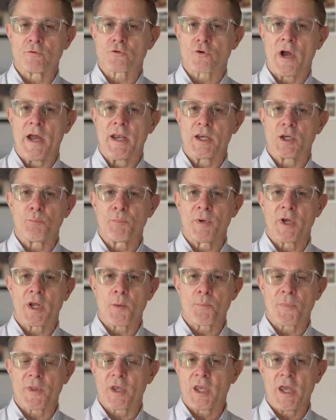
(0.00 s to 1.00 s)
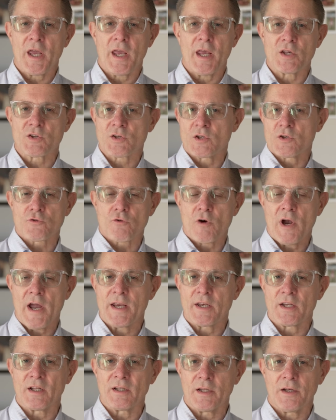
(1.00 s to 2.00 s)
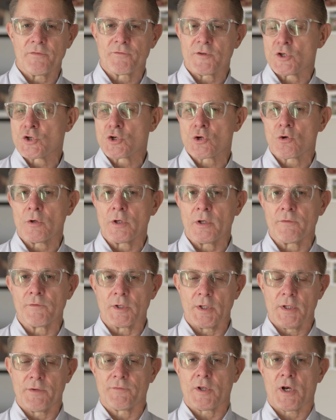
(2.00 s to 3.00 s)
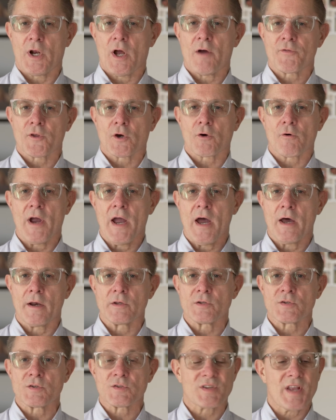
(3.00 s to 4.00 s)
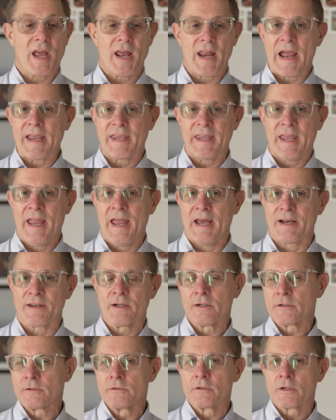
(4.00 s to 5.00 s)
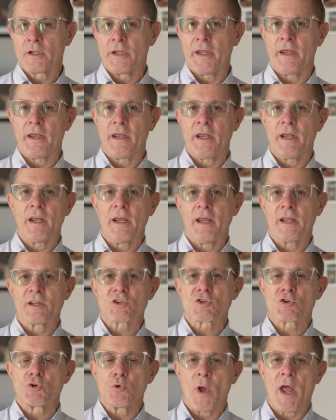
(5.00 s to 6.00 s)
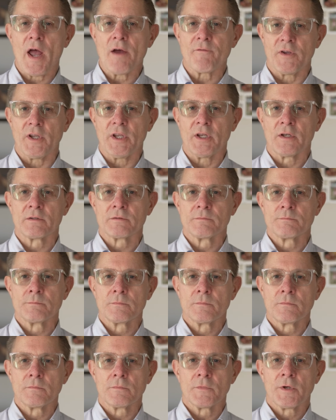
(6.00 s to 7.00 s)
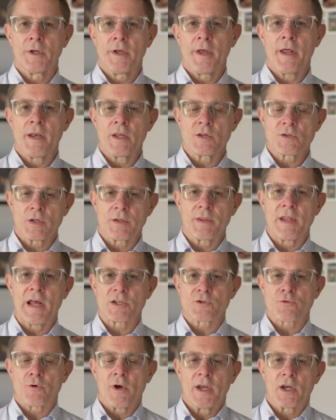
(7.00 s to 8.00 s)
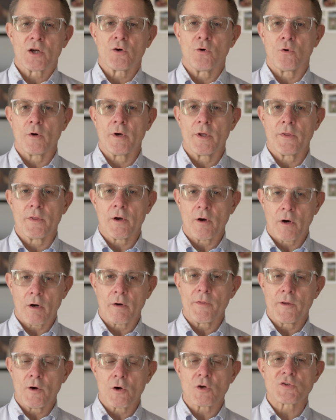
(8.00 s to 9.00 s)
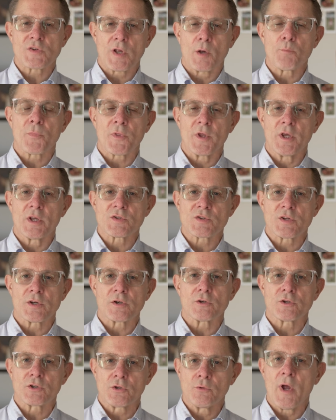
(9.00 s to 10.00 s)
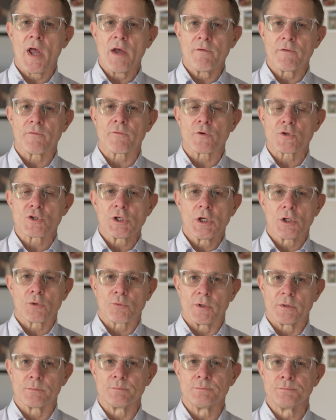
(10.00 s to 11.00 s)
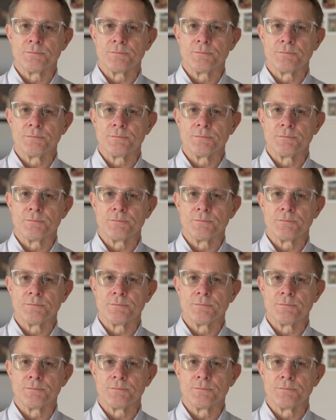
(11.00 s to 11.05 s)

trying to pick up the case and trying to lift it. She couldn't even lift it off the ground. And she said, "Daddy, I can't. It's too heavy." And he said, "That's right, Corey. There are some things that are too heavy for children.